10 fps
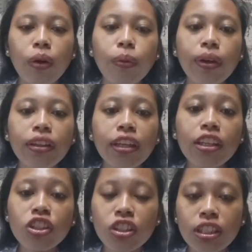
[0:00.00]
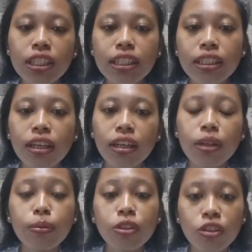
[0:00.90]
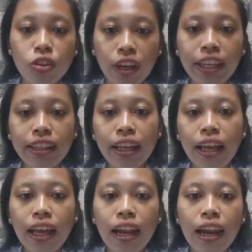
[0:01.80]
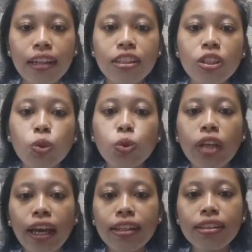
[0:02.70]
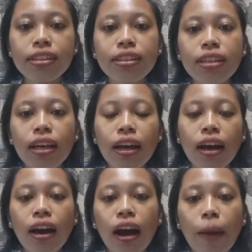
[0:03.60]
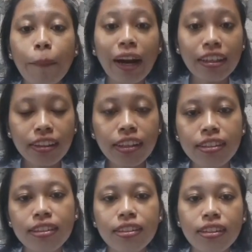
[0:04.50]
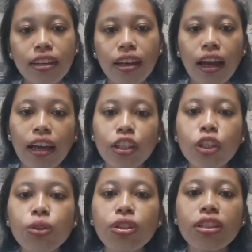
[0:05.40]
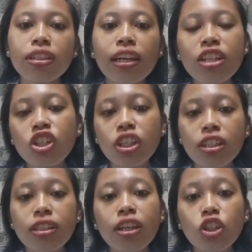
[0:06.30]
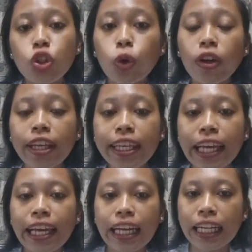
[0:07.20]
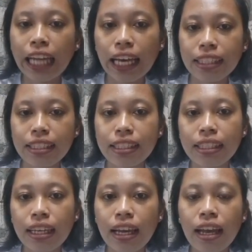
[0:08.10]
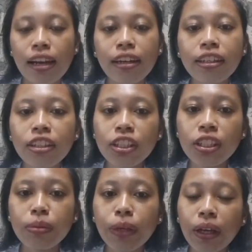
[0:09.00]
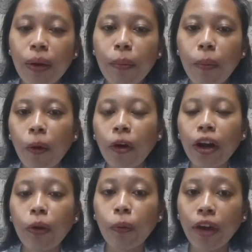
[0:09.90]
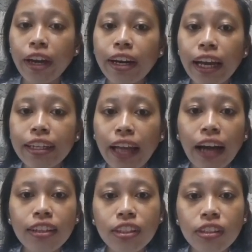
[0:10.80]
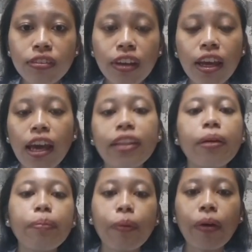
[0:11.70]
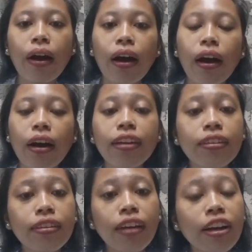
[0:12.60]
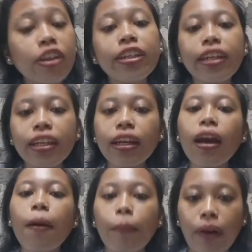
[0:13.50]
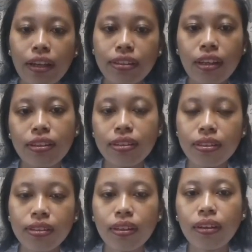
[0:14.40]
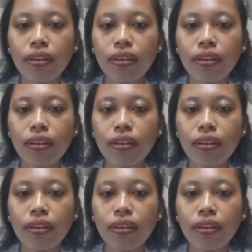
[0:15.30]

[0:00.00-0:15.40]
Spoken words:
When teachers demonstrate, let students practice and use strategies during class. Learners become more aware and active in the learning process.